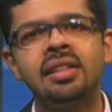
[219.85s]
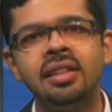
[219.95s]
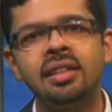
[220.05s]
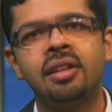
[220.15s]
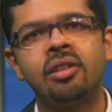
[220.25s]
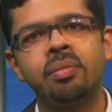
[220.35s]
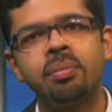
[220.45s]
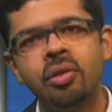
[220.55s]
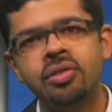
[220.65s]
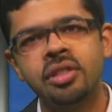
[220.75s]
theta are
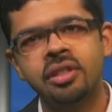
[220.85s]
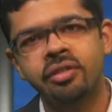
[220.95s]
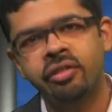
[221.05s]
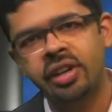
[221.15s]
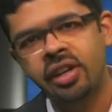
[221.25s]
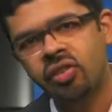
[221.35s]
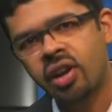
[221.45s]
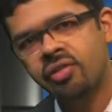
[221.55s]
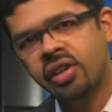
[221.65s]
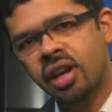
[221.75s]
positive when
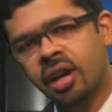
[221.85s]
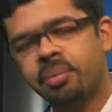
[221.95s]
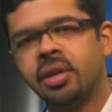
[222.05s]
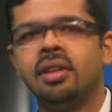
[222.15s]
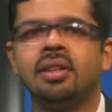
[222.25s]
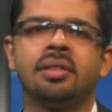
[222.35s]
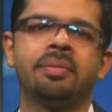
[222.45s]
driving uphill.